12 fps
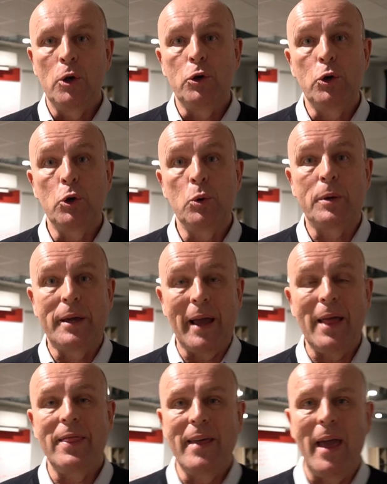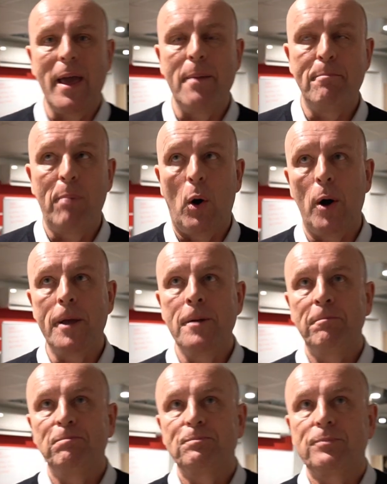You get there by
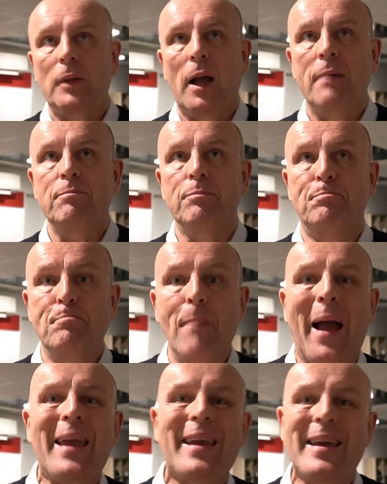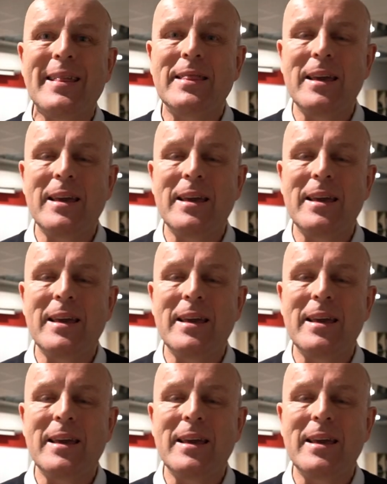making